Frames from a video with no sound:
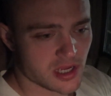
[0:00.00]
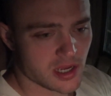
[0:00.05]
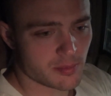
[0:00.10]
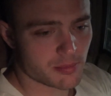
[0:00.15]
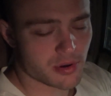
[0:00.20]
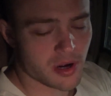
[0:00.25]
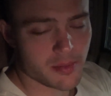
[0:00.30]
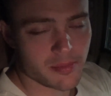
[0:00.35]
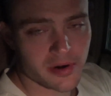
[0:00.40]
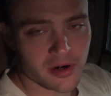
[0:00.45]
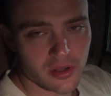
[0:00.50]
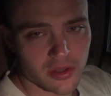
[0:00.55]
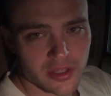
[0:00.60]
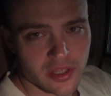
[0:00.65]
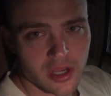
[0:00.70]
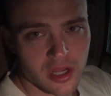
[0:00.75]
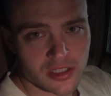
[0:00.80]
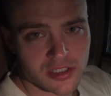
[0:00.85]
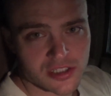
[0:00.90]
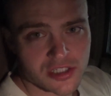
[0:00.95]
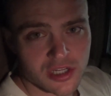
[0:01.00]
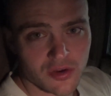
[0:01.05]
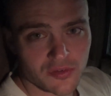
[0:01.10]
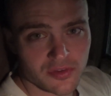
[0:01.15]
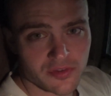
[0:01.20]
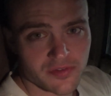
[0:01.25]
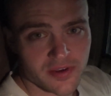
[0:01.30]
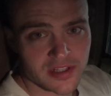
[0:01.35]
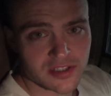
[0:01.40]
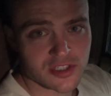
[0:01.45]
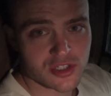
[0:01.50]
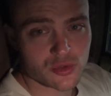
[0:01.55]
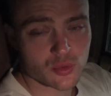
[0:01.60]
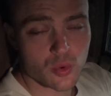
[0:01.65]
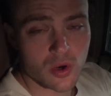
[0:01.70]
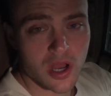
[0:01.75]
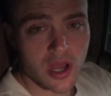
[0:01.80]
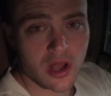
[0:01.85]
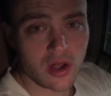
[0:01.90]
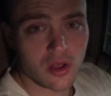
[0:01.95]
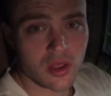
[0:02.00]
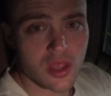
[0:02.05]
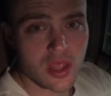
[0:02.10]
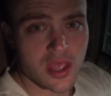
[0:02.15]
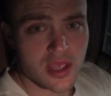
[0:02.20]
primarily on self-defense as well.